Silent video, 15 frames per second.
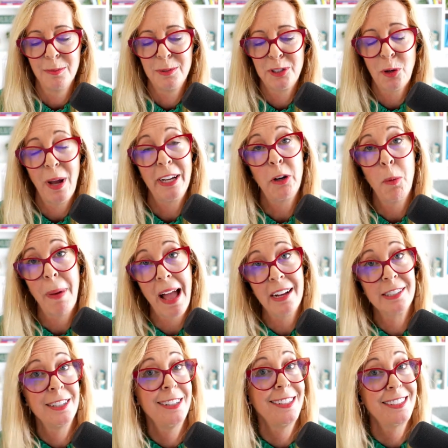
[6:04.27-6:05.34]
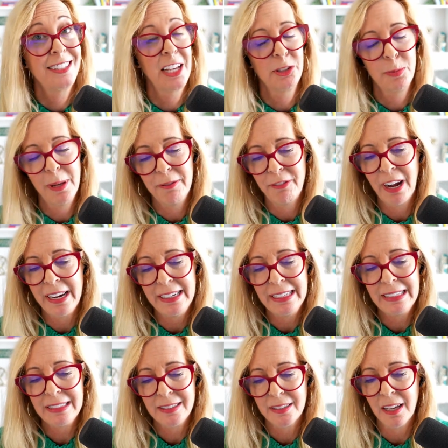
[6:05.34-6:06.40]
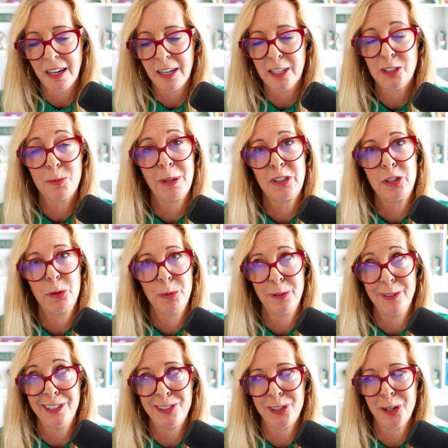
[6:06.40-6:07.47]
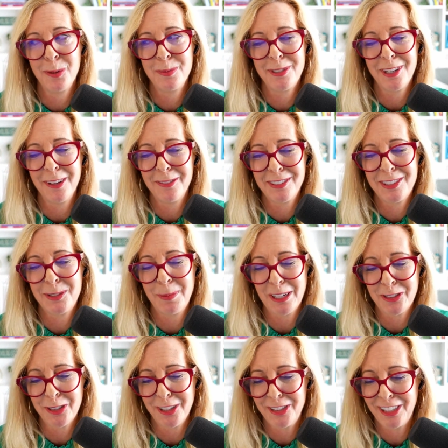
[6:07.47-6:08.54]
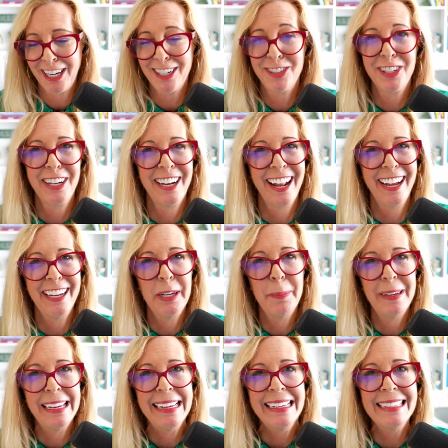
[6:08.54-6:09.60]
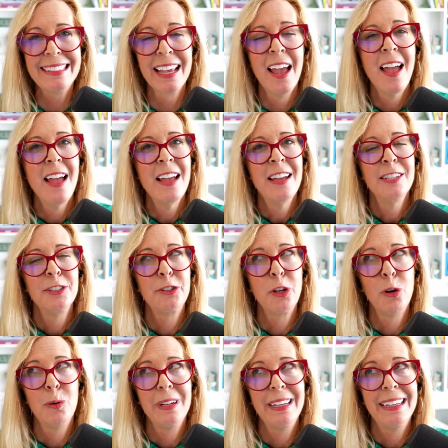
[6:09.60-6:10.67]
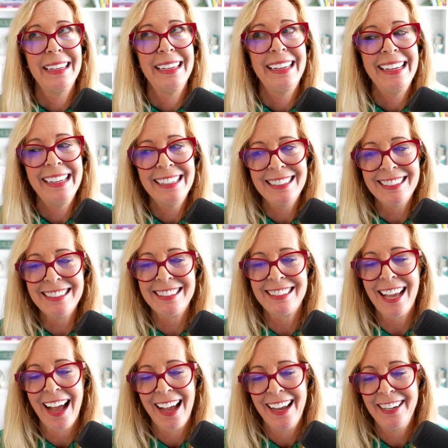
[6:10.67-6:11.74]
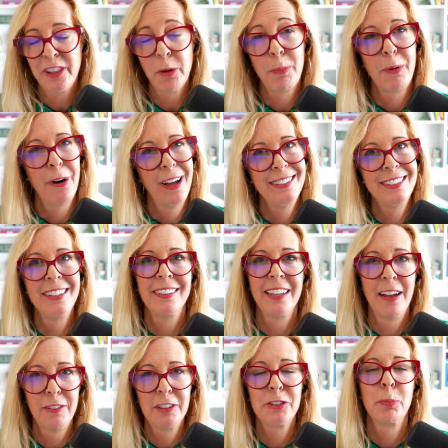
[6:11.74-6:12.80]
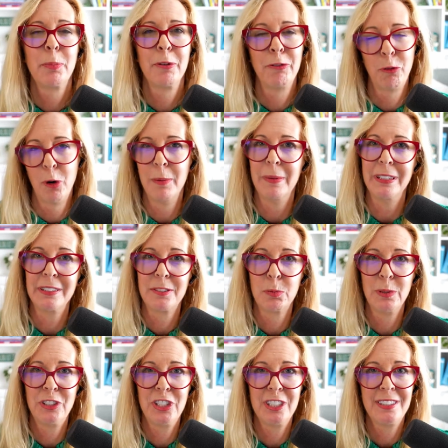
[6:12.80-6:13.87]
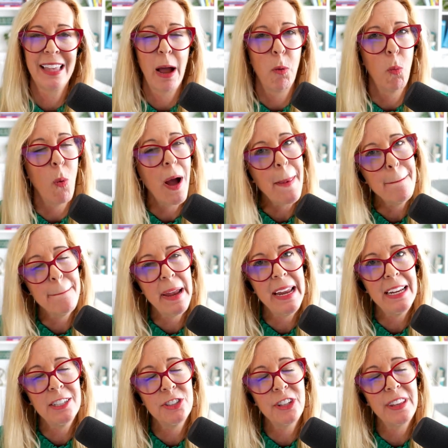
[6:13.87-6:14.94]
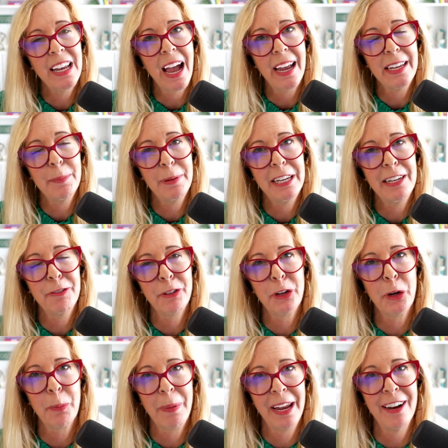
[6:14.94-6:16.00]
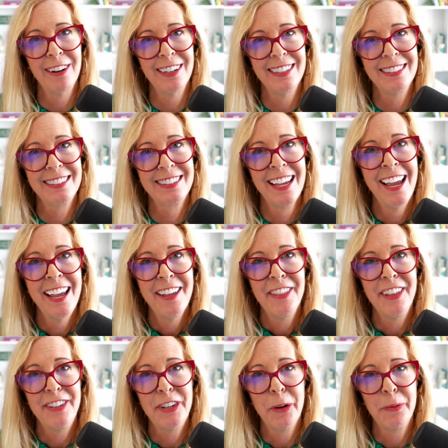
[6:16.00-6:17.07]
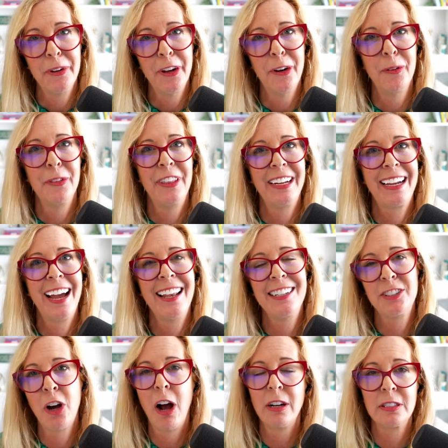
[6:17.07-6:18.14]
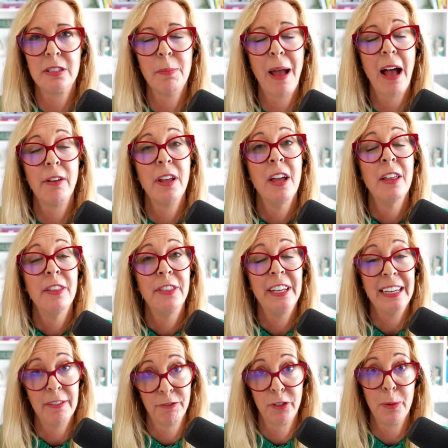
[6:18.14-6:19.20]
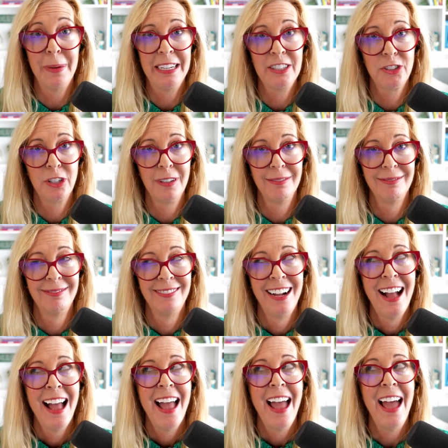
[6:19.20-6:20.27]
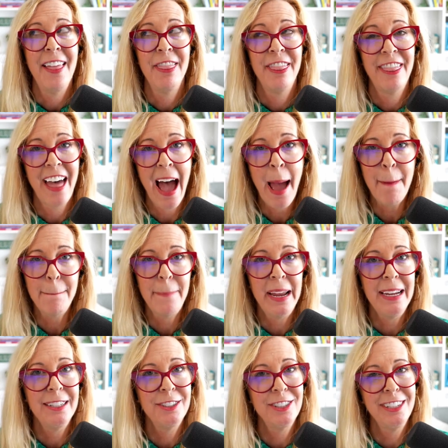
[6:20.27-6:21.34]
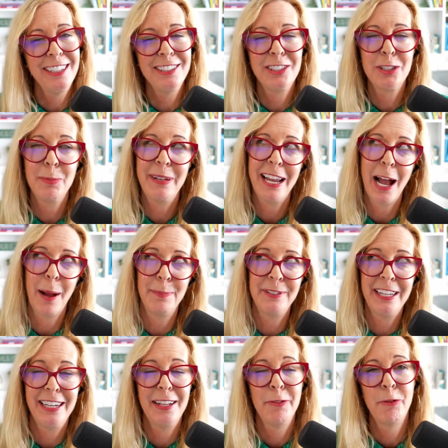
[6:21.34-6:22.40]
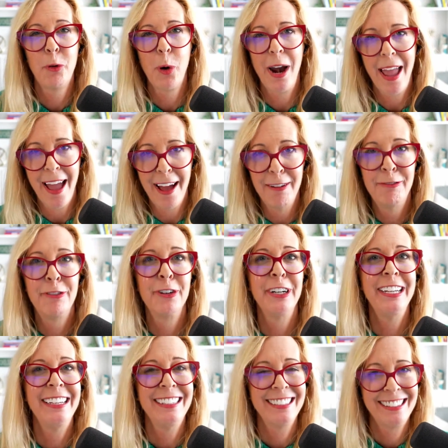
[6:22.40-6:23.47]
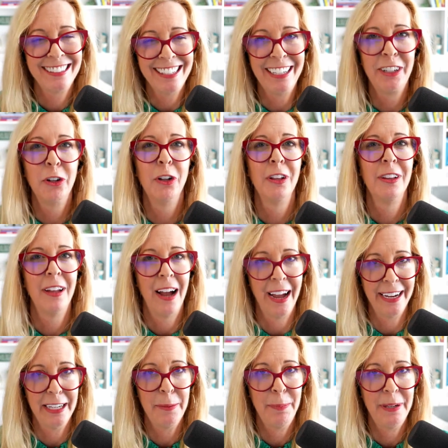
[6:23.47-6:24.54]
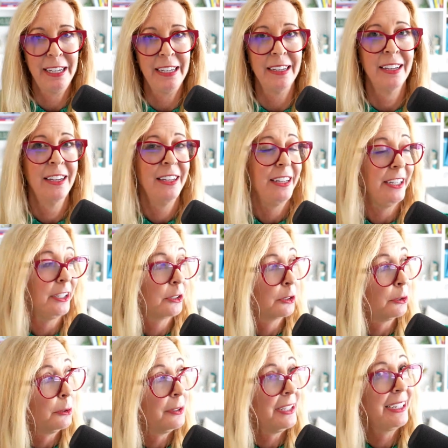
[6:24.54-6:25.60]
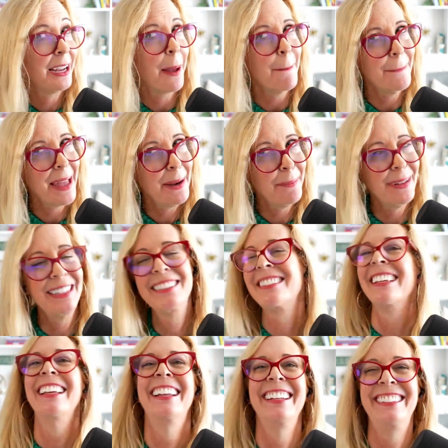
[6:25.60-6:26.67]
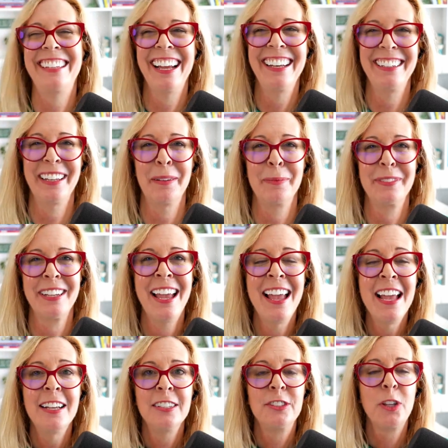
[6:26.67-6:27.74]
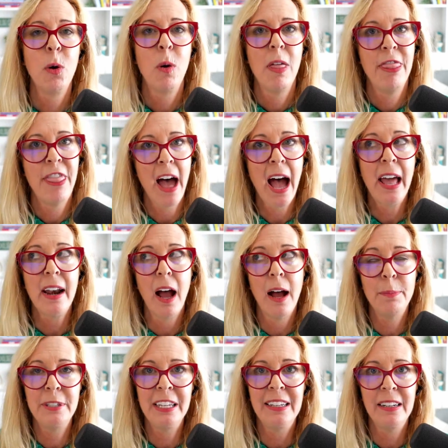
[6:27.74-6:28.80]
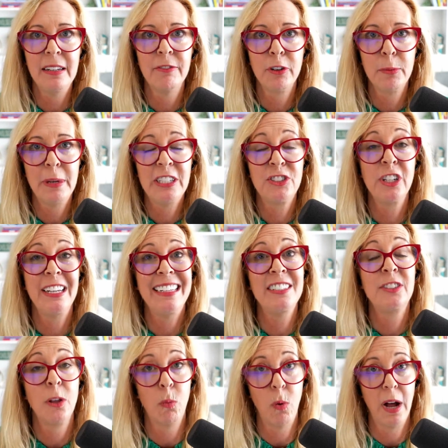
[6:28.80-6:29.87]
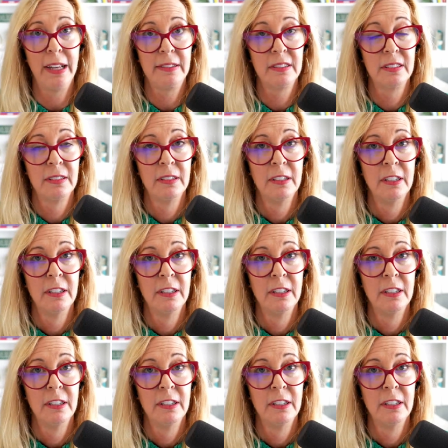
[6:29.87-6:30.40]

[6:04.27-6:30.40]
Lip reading: So I go back to the assessment findings, especially in terms of special education and IEPs. So inside the present levels of performance, which is that one page of the IEP for your parents that don't know, that kind of talks about the information. And that page needs to be updated for every single IEP, including amendments and addendums. So that updated information is the what.